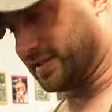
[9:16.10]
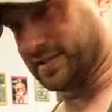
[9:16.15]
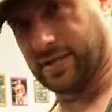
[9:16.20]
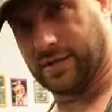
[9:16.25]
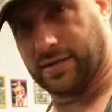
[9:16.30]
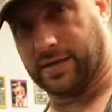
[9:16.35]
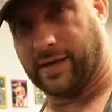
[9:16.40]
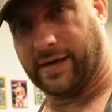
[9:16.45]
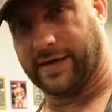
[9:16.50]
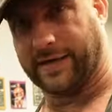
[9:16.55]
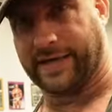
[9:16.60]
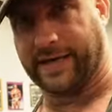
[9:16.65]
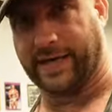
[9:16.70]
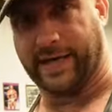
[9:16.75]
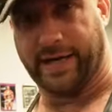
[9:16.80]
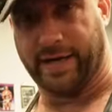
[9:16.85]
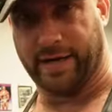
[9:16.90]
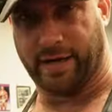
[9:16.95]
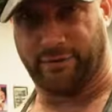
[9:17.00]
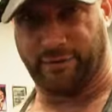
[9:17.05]
still like it,
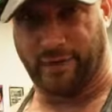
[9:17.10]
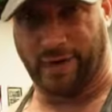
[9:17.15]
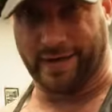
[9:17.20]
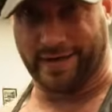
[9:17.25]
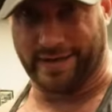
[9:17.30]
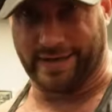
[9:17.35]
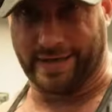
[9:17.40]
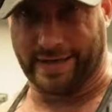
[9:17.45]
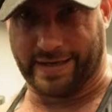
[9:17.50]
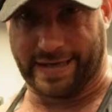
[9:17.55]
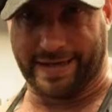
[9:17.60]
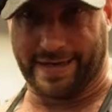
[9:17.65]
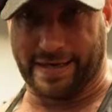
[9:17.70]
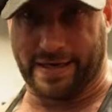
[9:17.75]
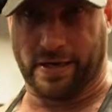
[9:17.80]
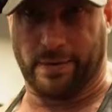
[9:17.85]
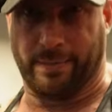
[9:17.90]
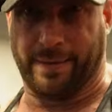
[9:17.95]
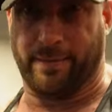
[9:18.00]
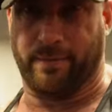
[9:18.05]
and I find you can get a
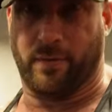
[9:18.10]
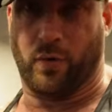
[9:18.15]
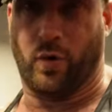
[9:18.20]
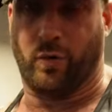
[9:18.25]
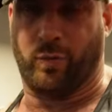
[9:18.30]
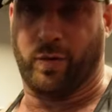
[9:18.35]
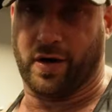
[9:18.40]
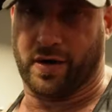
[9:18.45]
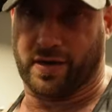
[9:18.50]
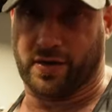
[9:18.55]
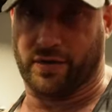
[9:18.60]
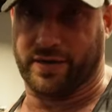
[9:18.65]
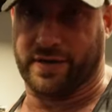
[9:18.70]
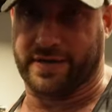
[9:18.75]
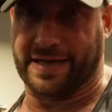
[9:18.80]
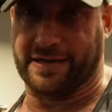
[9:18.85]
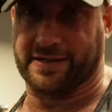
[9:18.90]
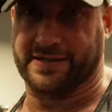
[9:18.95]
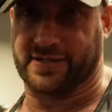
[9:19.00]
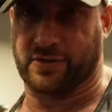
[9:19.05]
little bit more work on the
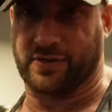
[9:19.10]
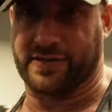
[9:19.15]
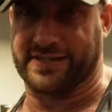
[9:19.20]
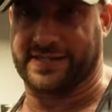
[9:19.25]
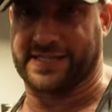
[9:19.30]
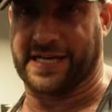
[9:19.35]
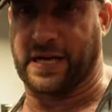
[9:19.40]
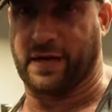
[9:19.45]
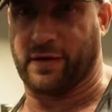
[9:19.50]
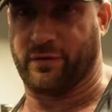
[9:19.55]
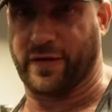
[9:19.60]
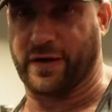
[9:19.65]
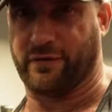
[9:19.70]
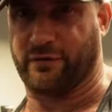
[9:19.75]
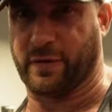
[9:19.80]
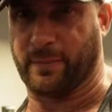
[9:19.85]
deltoids out of it.